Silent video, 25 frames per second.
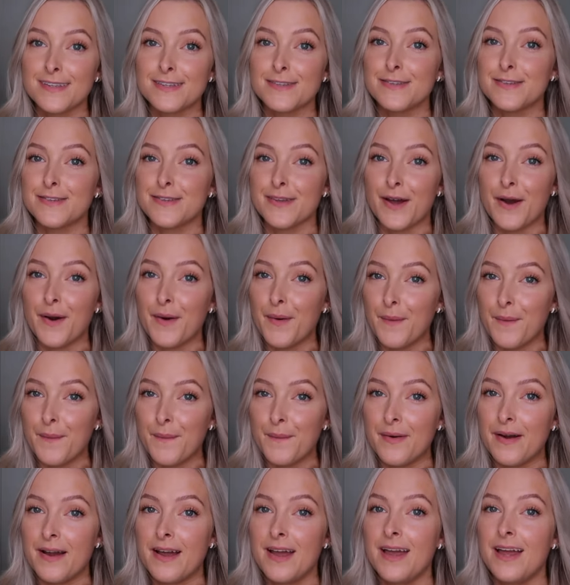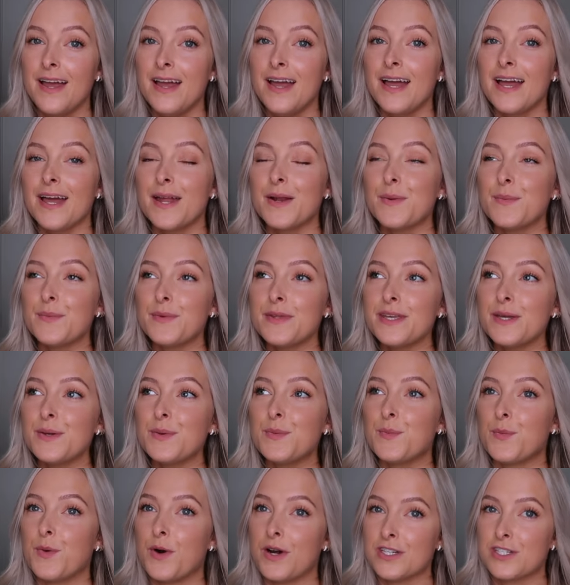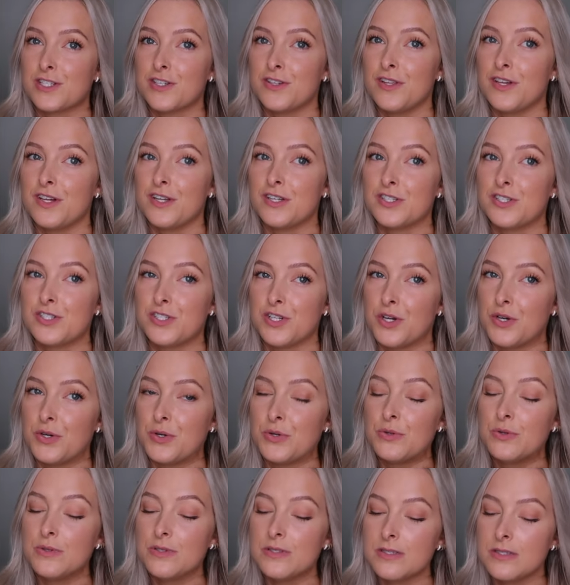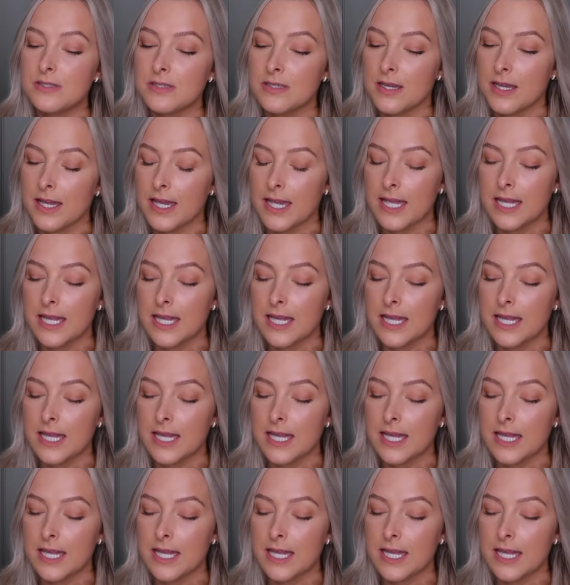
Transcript: So I don't really watch a lot of shows